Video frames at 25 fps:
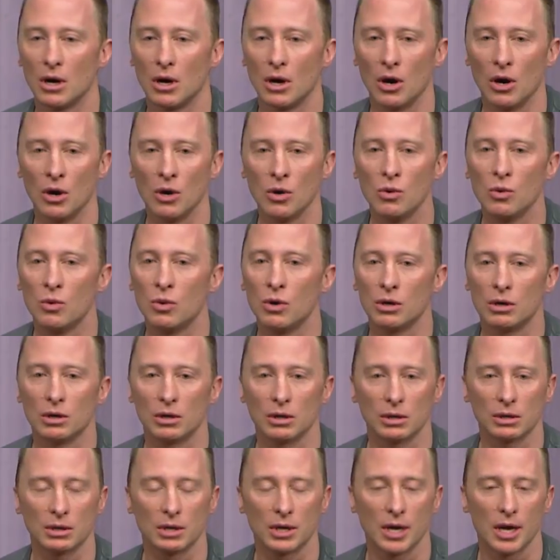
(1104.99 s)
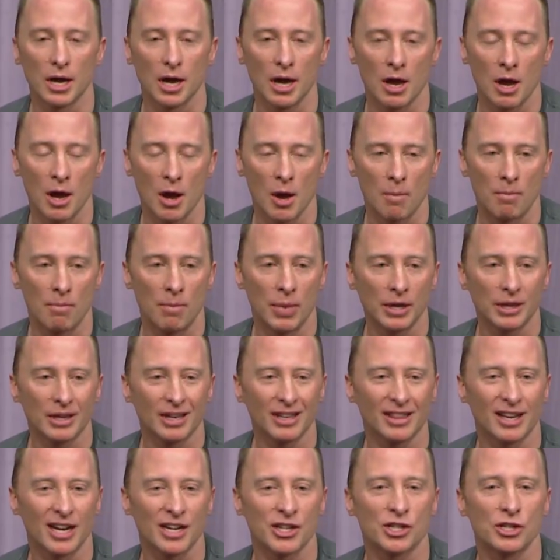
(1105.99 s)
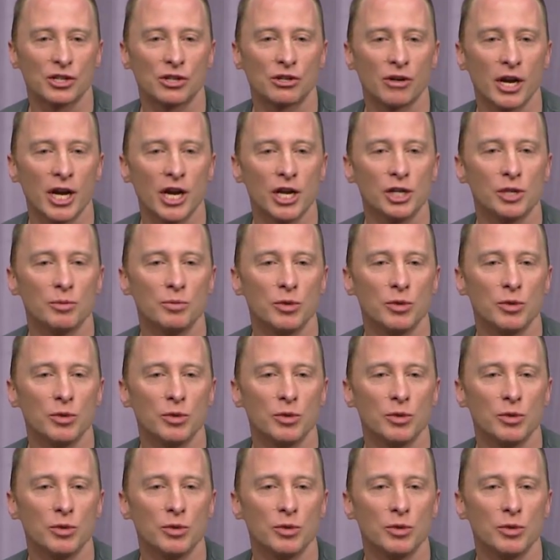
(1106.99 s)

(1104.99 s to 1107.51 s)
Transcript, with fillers: O world, but that thy strange